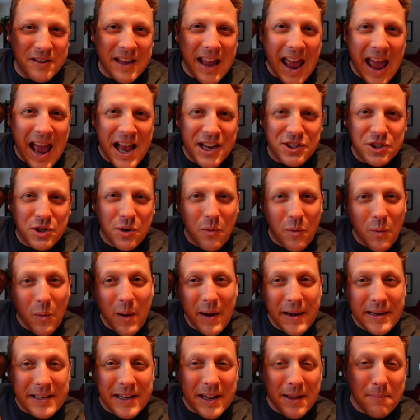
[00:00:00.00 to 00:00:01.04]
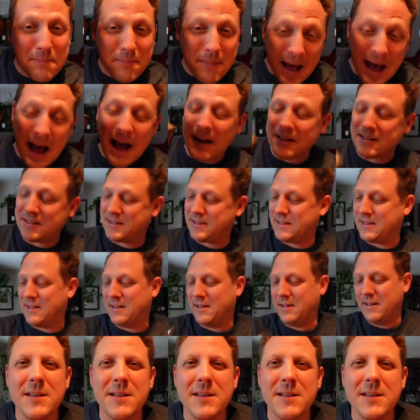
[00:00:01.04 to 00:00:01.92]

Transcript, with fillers: Cache Crate box.